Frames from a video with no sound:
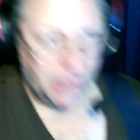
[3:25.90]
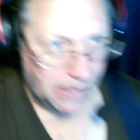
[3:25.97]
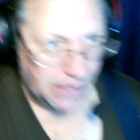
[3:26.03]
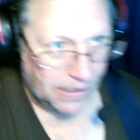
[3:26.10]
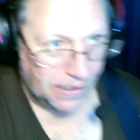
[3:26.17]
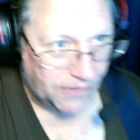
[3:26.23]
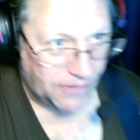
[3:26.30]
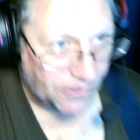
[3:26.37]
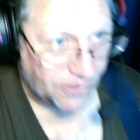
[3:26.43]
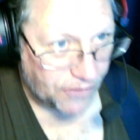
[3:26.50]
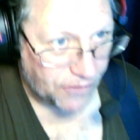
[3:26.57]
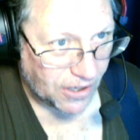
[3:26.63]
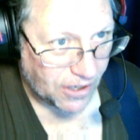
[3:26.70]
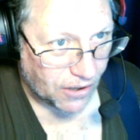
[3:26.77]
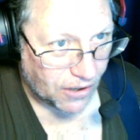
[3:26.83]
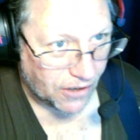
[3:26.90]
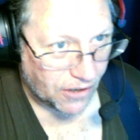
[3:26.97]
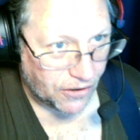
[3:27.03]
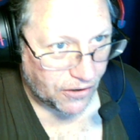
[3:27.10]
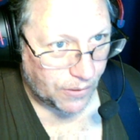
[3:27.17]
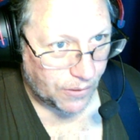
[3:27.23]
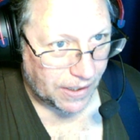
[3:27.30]
The other thing you're going to
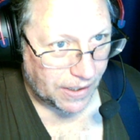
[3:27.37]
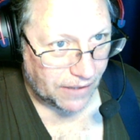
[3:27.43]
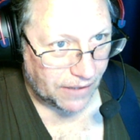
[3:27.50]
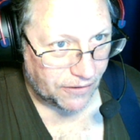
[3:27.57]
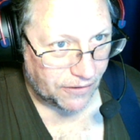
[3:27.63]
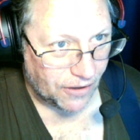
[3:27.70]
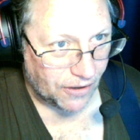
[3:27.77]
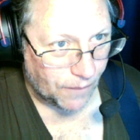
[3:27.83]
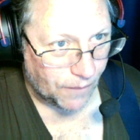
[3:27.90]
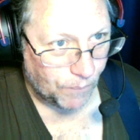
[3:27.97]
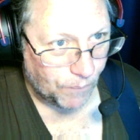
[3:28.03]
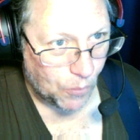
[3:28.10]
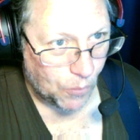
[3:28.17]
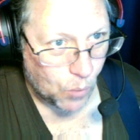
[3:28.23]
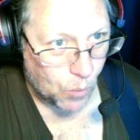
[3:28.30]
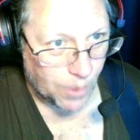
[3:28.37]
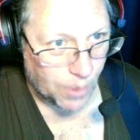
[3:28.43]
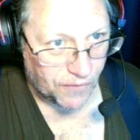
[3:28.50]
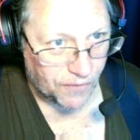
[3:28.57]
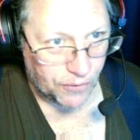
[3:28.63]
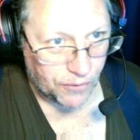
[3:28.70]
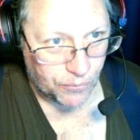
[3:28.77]
do is, warn if
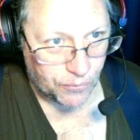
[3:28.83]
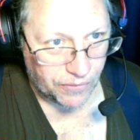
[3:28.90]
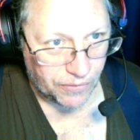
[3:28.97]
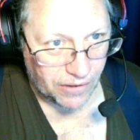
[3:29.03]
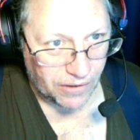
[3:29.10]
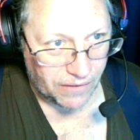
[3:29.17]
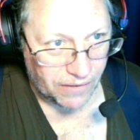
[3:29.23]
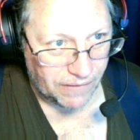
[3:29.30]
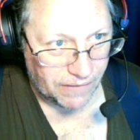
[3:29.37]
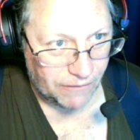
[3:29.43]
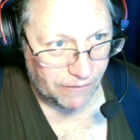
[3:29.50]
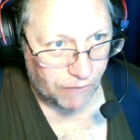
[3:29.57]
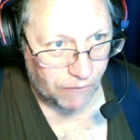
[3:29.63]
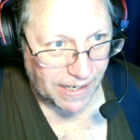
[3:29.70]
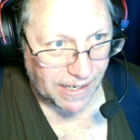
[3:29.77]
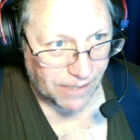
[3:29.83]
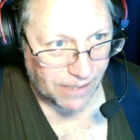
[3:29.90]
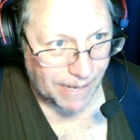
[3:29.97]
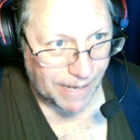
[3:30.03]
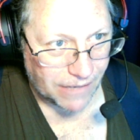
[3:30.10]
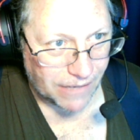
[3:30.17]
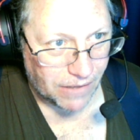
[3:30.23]
this was running in the
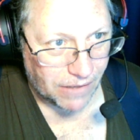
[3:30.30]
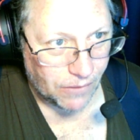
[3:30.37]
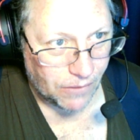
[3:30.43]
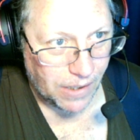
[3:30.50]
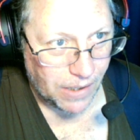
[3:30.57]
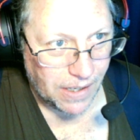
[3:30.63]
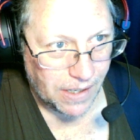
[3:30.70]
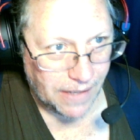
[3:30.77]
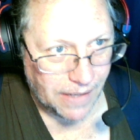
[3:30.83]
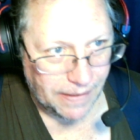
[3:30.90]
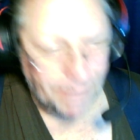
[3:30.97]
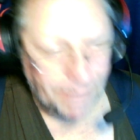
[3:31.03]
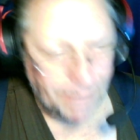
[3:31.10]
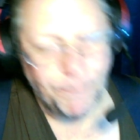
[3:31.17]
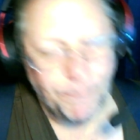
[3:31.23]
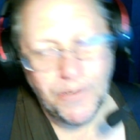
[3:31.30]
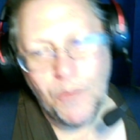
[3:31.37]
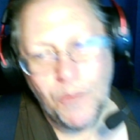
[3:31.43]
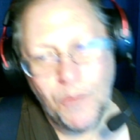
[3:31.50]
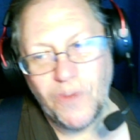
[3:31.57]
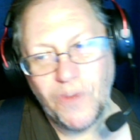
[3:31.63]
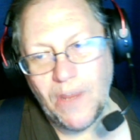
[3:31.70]
background. Yep, you
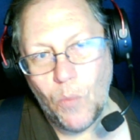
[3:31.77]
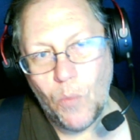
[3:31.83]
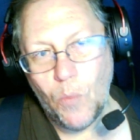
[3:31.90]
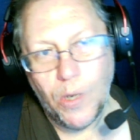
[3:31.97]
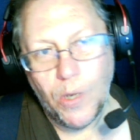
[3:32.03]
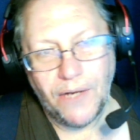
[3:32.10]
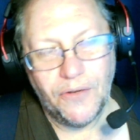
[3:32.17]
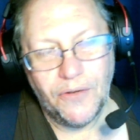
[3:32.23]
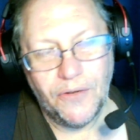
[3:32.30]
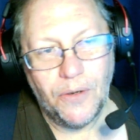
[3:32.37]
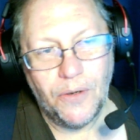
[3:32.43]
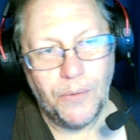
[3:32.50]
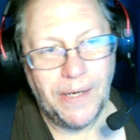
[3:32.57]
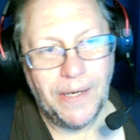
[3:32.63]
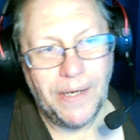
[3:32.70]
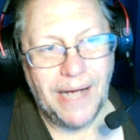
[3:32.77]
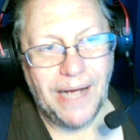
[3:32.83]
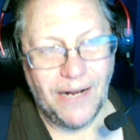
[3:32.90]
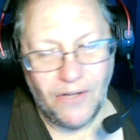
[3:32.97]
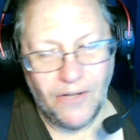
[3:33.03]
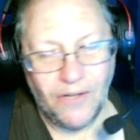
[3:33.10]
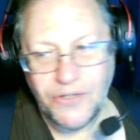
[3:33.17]
want that warning. So it kind of
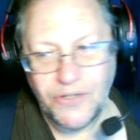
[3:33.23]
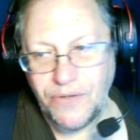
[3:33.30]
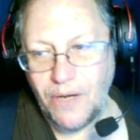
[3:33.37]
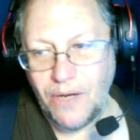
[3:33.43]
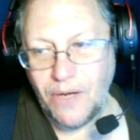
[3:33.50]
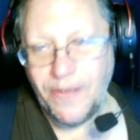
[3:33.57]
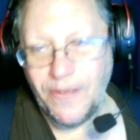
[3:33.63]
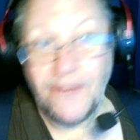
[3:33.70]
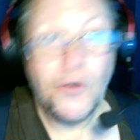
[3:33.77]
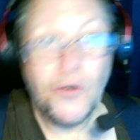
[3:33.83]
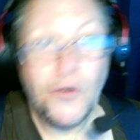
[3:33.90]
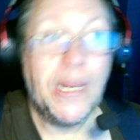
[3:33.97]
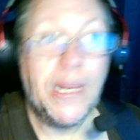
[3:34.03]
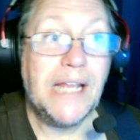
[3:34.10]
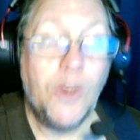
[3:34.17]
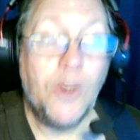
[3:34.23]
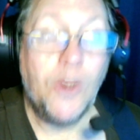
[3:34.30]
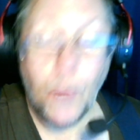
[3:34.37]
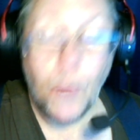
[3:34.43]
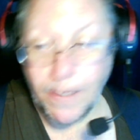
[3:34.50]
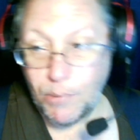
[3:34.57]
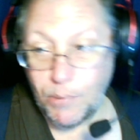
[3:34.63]
lets you know that if you're in
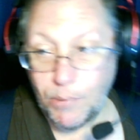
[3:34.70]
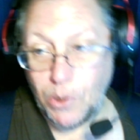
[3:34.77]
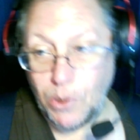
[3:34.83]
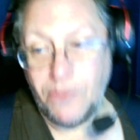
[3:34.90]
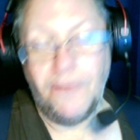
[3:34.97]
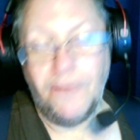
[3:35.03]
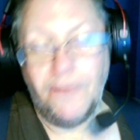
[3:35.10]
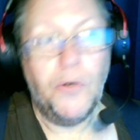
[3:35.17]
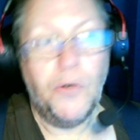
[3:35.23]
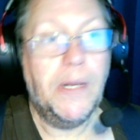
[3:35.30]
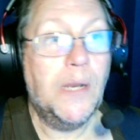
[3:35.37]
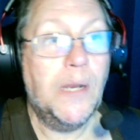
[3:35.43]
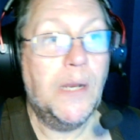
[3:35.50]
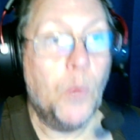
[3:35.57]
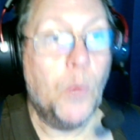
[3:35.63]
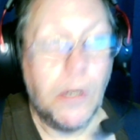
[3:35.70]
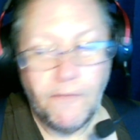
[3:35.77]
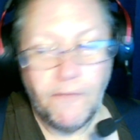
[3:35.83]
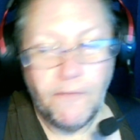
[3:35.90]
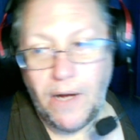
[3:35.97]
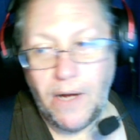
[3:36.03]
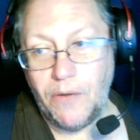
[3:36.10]
QuickBooks, if you're in a Word
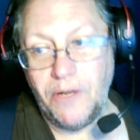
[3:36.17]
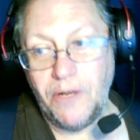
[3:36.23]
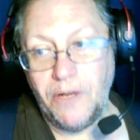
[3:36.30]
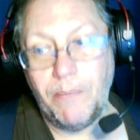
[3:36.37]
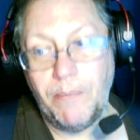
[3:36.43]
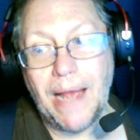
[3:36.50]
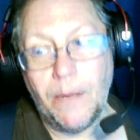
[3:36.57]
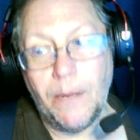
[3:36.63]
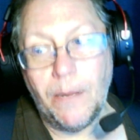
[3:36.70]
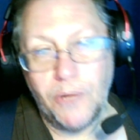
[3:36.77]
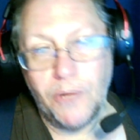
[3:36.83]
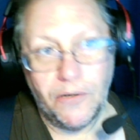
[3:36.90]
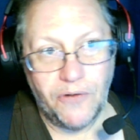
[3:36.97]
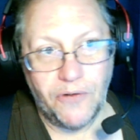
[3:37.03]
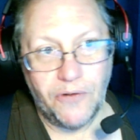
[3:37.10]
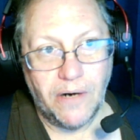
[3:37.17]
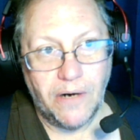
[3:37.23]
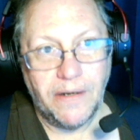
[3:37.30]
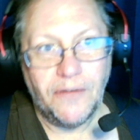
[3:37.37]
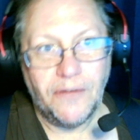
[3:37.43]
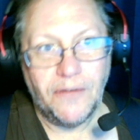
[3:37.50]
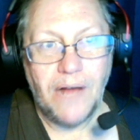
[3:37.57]
file and this backup's going to start and
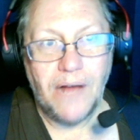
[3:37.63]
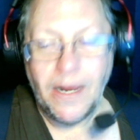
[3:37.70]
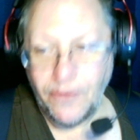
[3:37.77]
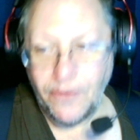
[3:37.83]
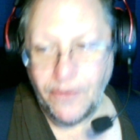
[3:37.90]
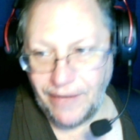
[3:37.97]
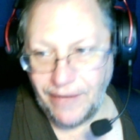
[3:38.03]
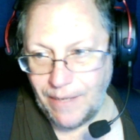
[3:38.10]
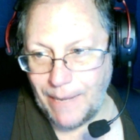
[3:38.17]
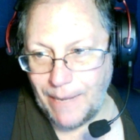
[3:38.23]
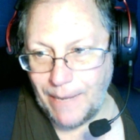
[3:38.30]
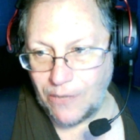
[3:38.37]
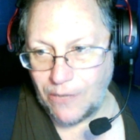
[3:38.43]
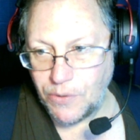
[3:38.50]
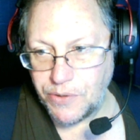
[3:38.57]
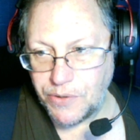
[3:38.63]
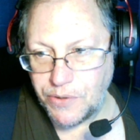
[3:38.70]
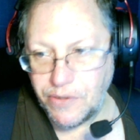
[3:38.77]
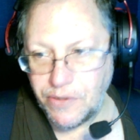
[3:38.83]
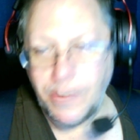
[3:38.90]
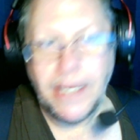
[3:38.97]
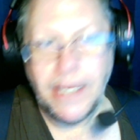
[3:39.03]
it's not going to impact what you're
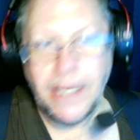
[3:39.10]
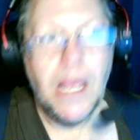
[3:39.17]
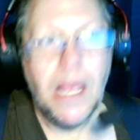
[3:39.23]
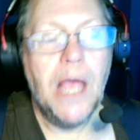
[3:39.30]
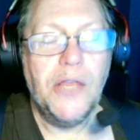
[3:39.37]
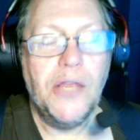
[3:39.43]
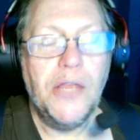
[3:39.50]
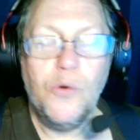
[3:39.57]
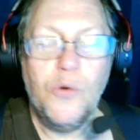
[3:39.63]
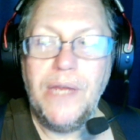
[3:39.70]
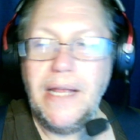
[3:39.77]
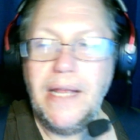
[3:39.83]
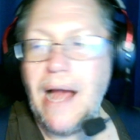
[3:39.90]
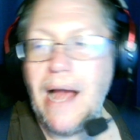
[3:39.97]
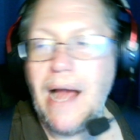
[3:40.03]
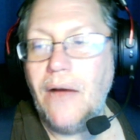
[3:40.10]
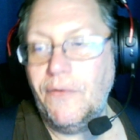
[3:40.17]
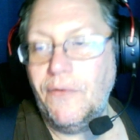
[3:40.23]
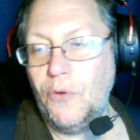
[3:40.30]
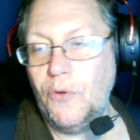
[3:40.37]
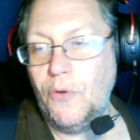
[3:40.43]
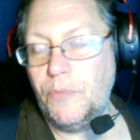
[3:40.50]
doing, you can get out of
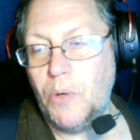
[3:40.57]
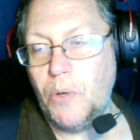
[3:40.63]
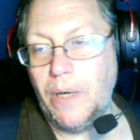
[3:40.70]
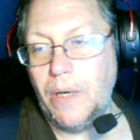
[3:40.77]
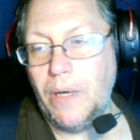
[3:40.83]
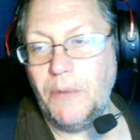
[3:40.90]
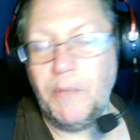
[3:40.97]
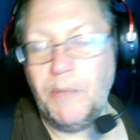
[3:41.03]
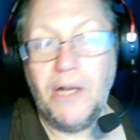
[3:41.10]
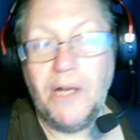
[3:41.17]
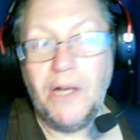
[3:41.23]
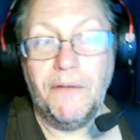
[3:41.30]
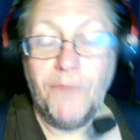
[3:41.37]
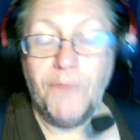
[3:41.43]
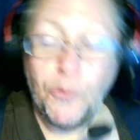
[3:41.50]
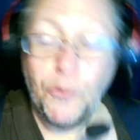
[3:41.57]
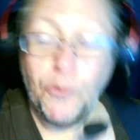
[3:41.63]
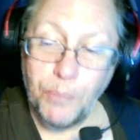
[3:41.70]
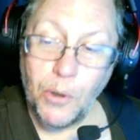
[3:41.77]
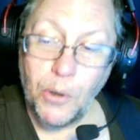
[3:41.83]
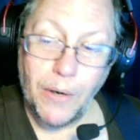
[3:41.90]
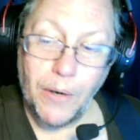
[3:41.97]
those programs, because if those
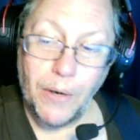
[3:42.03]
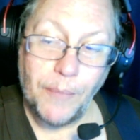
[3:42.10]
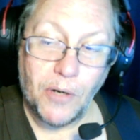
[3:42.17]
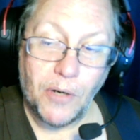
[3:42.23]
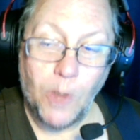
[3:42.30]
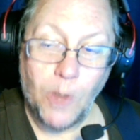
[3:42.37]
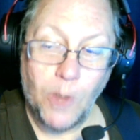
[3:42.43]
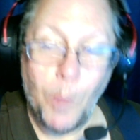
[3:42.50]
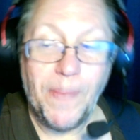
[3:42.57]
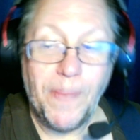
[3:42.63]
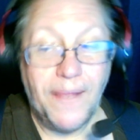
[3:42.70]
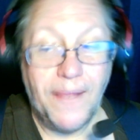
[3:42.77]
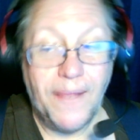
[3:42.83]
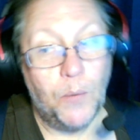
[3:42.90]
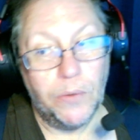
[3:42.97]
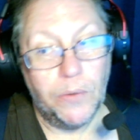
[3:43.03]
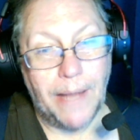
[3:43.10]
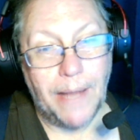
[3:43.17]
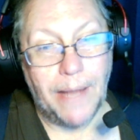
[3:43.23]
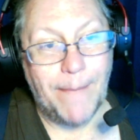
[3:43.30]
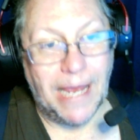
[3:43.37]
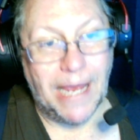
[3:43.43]
programs are open, they will not
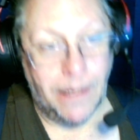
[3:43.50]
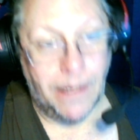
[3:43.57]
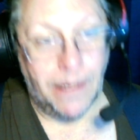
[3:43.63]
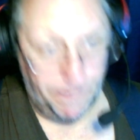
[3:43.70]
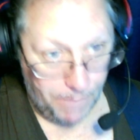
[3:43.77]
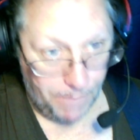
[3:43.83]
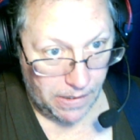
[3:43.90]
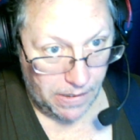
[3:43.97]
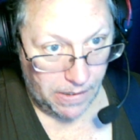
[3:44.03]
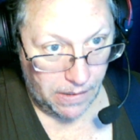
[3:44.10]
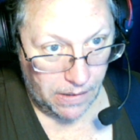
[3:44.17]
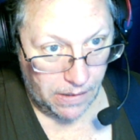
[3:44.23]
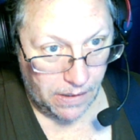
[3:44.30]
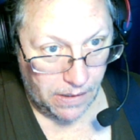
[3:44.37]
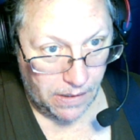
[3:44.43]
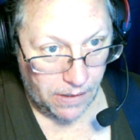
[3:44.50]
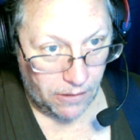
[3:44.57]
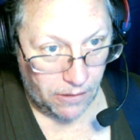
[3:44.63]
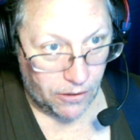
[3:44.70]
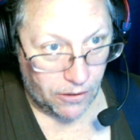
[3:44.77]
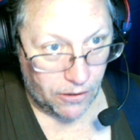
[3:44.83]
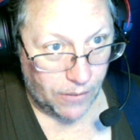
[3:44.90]
back up.
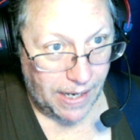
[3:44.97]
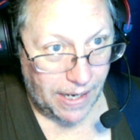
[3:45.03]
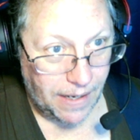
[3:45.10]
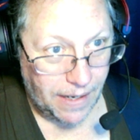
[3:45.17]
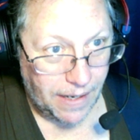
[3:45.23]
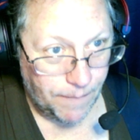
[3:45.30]
Click OK.